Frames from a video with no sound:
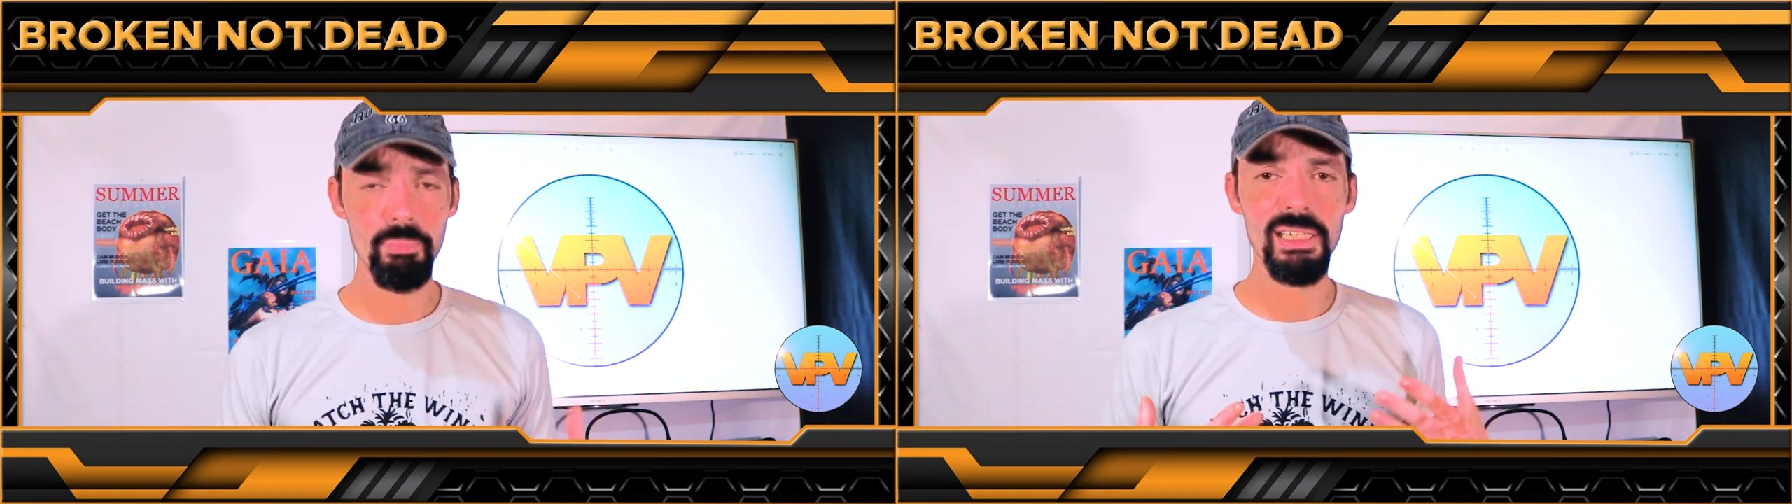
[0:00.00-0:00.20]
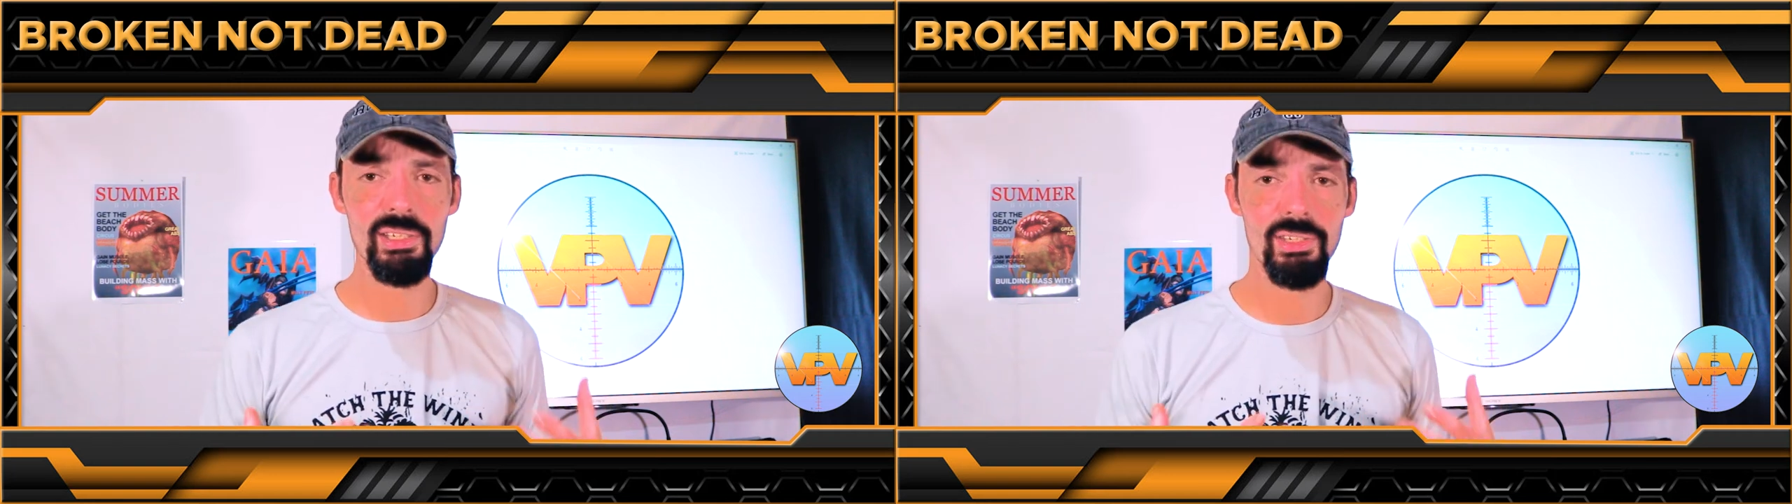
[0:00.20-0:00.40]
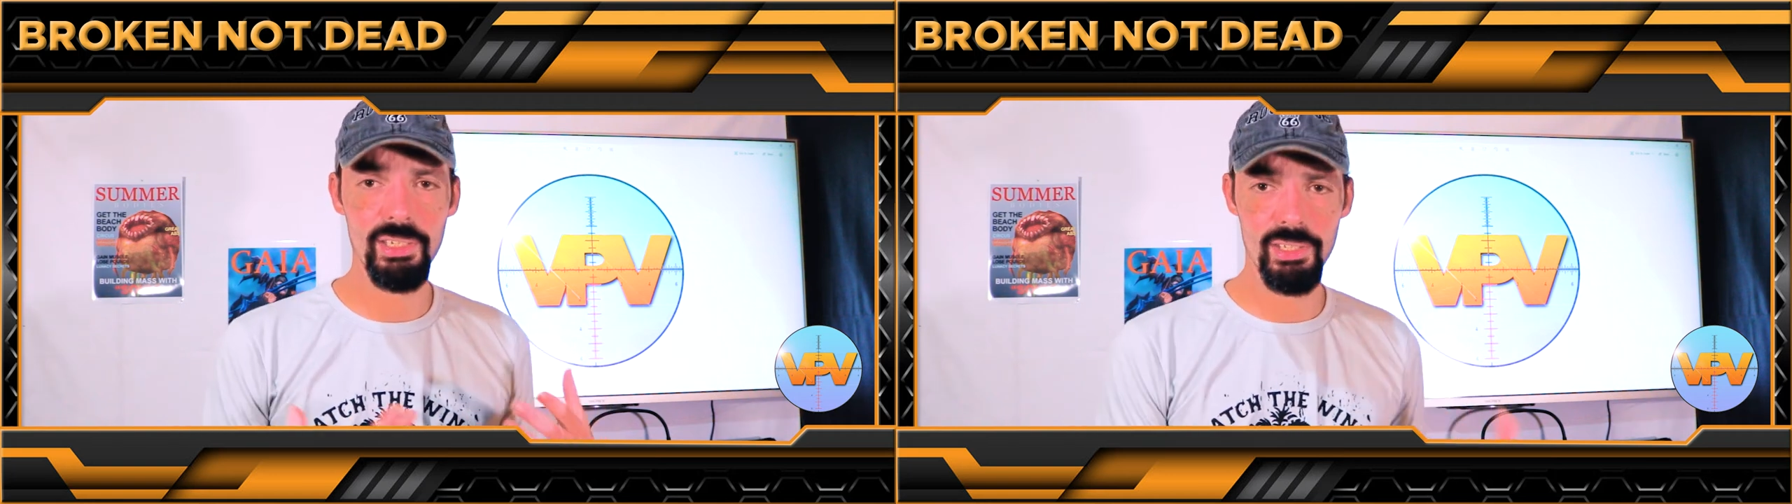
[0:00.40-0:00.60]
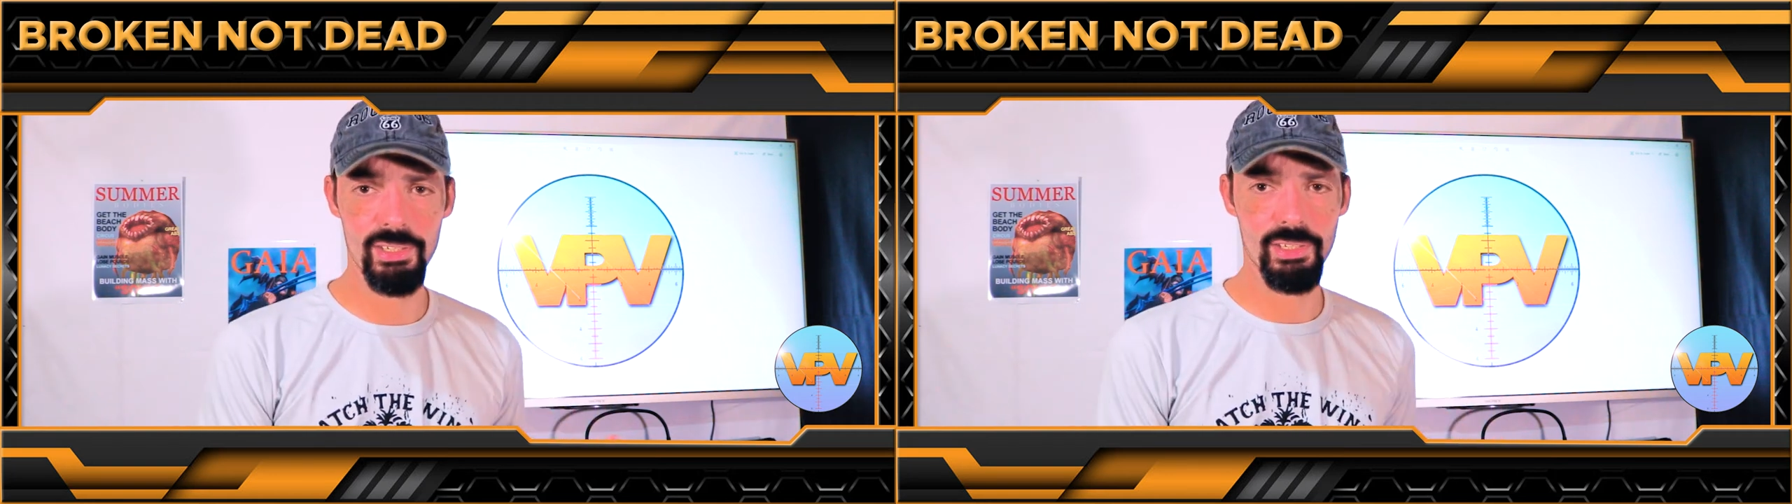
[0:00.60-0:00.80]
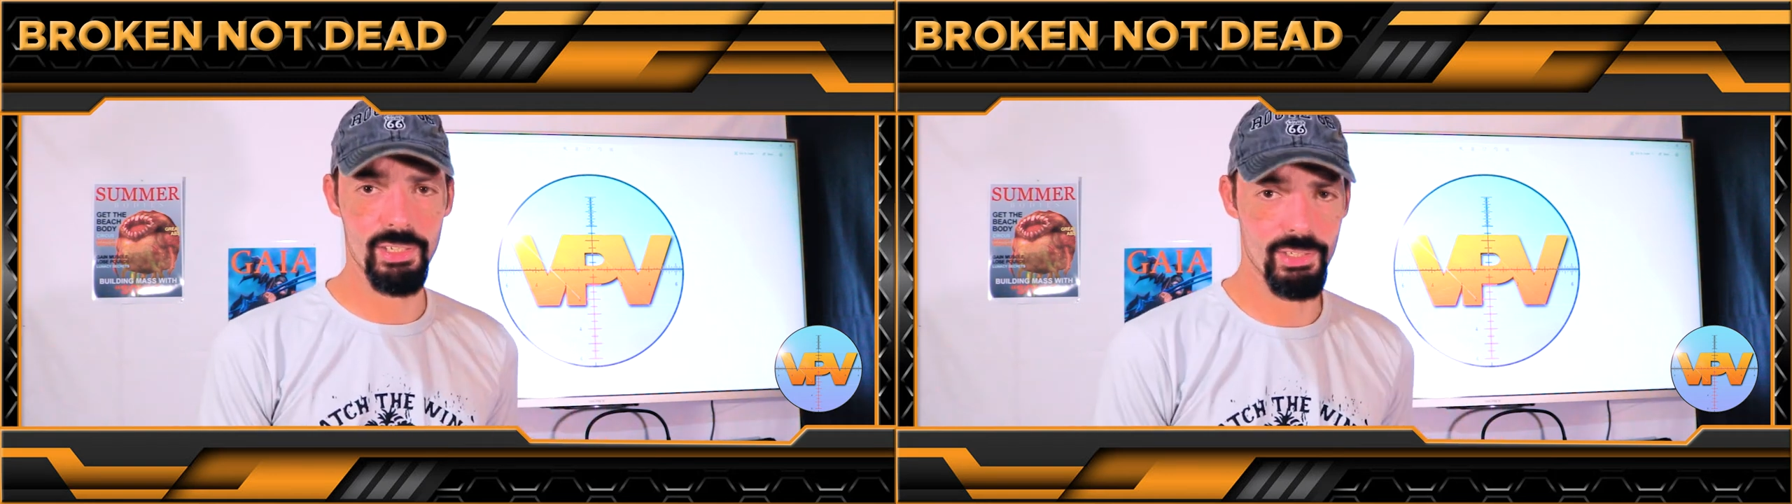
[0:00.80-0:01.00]
and my
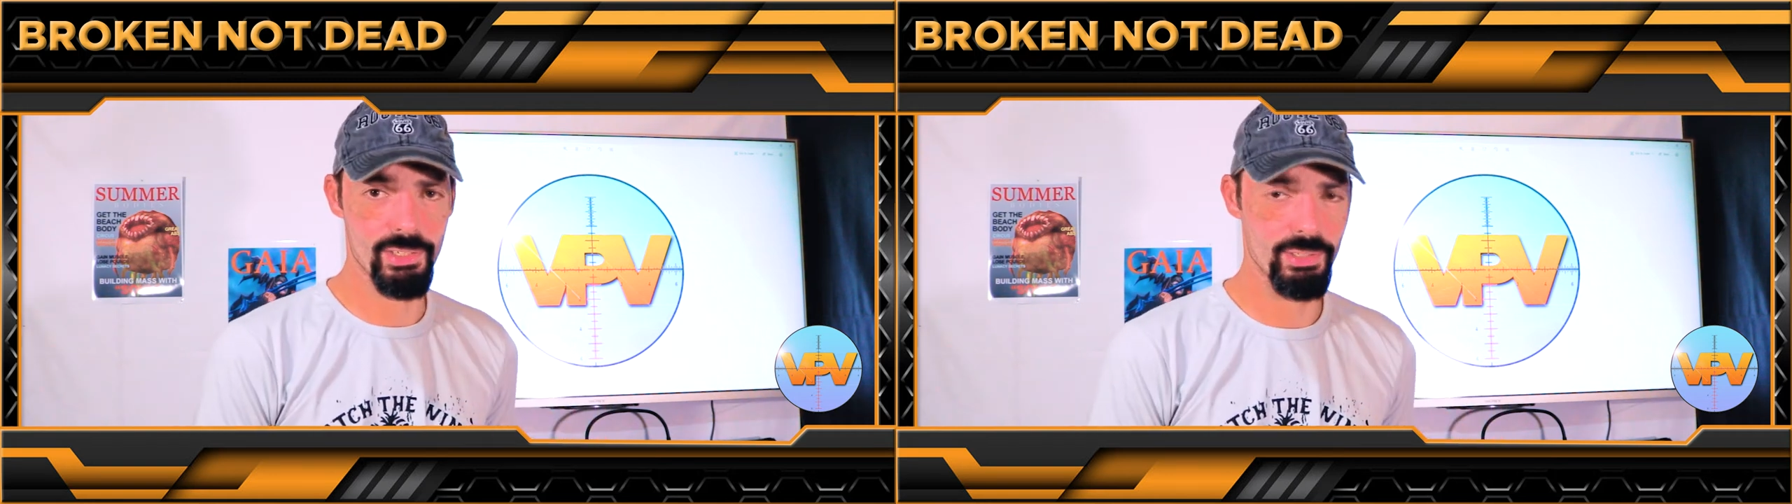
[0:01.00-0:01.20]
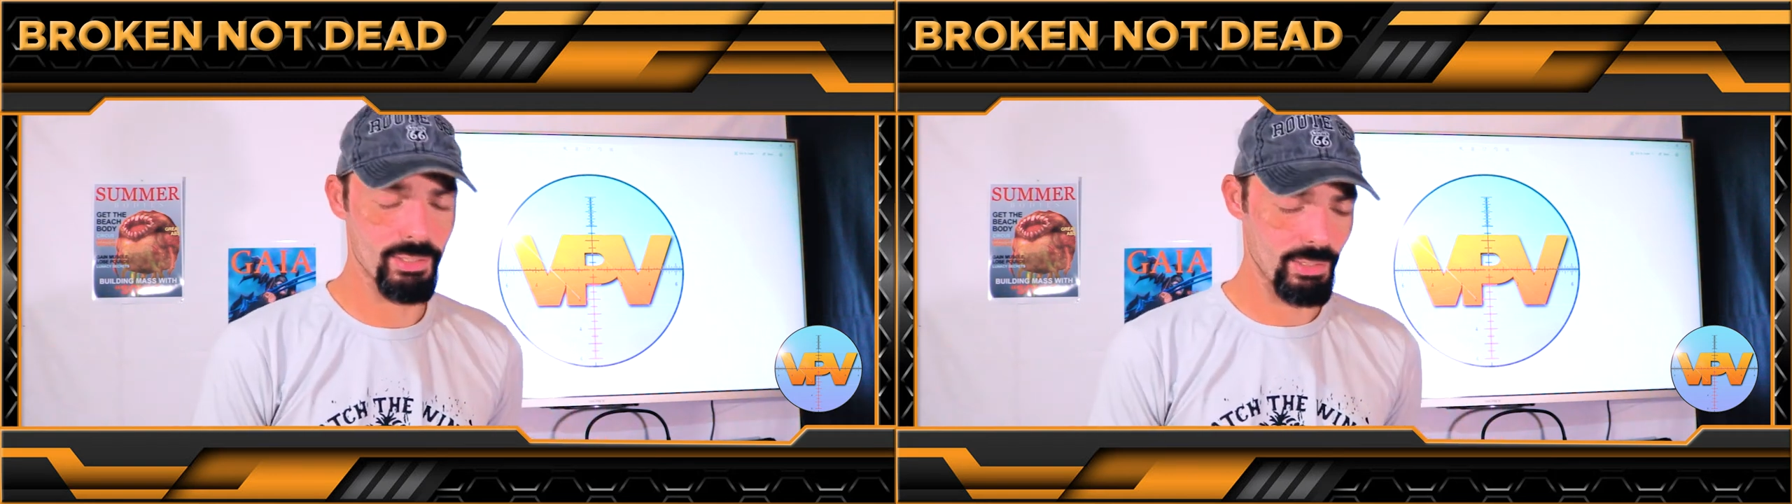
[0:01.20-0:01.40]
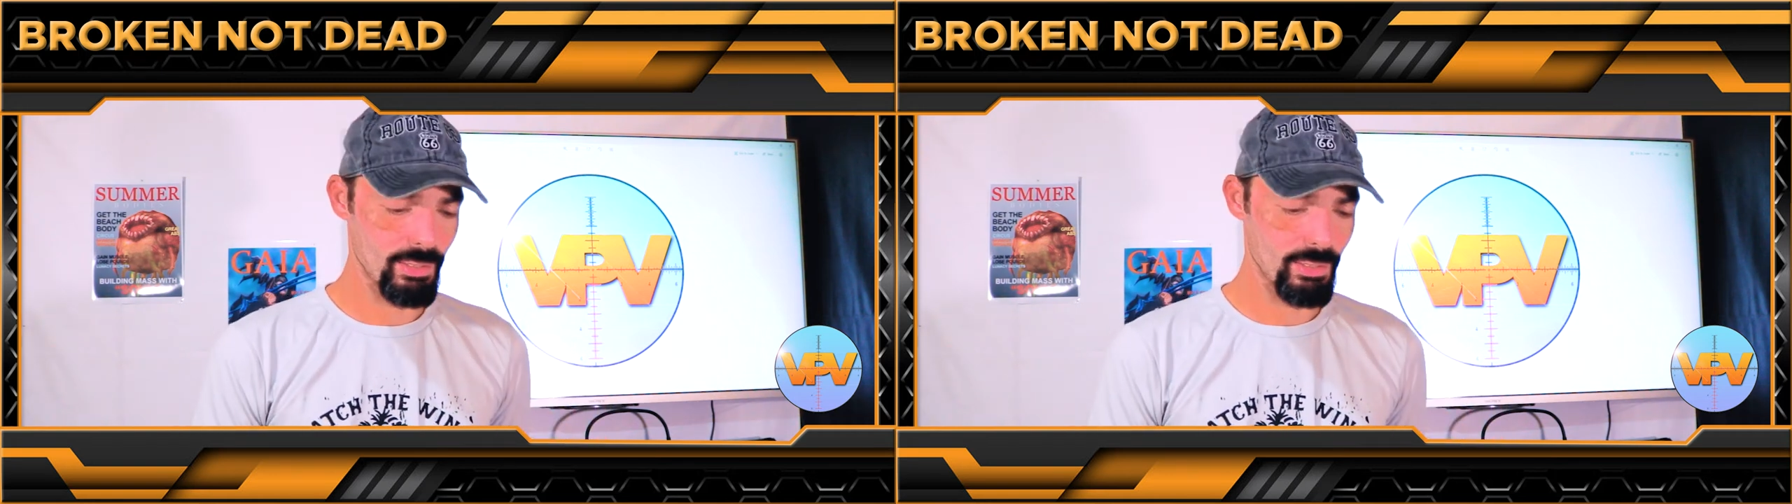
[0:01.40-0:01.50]
sisters